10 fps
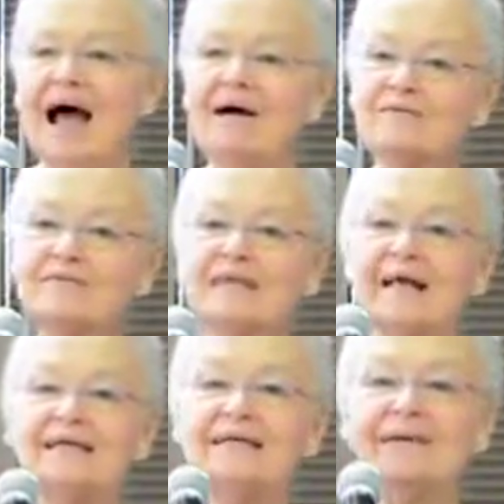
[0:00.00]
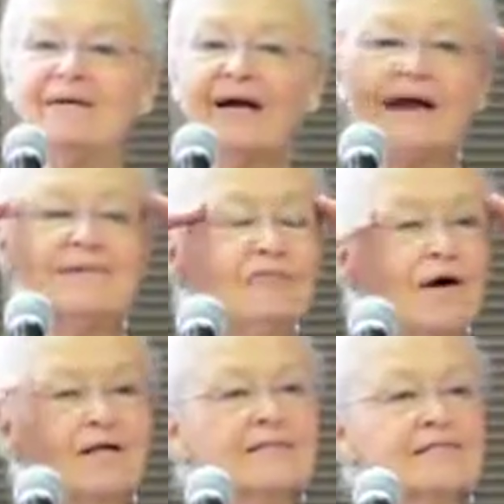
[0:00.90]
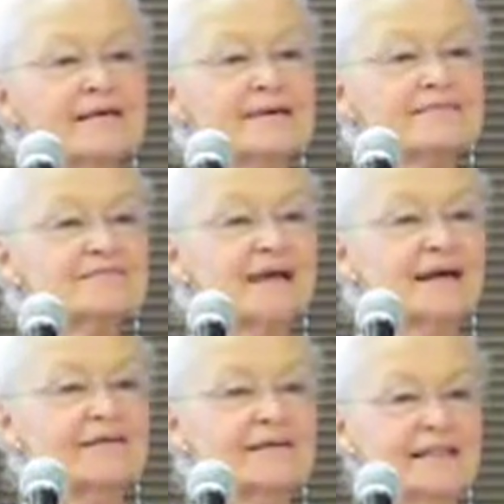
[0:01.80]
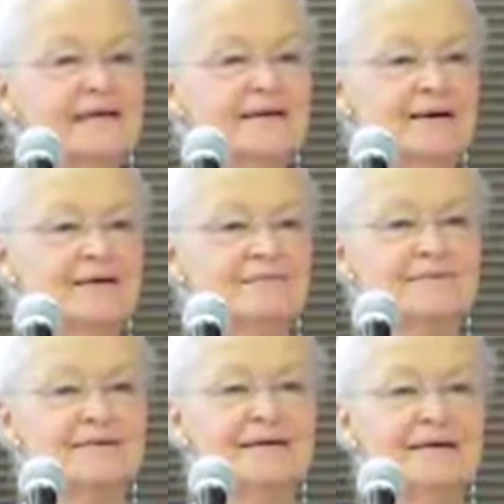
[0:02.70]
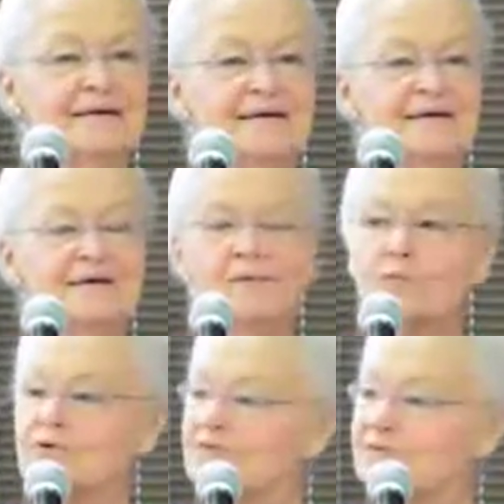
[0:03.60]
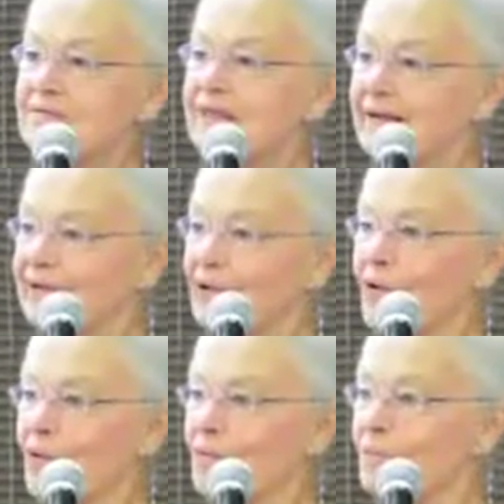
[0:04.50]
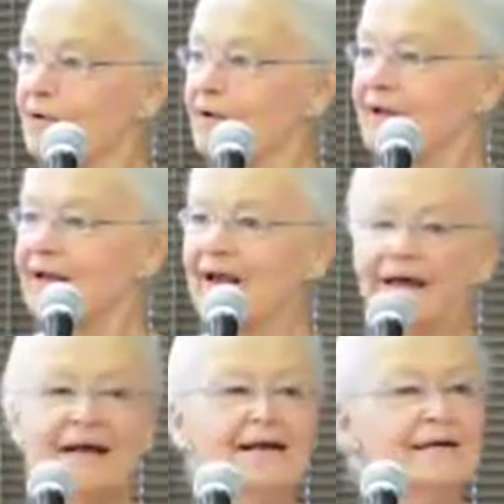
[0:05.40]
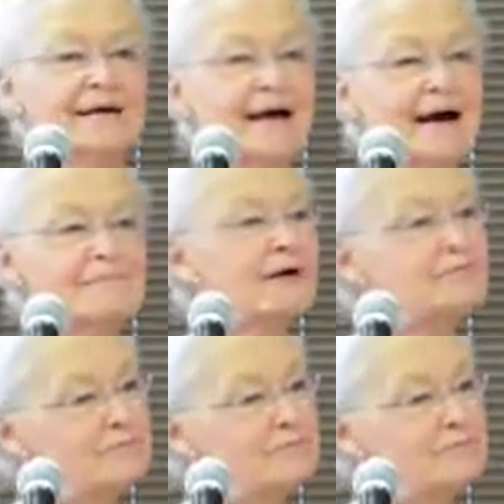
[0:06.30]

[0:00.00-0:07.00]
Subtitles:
I was standing there, and of all the things that I could think of was that globe. And I'm not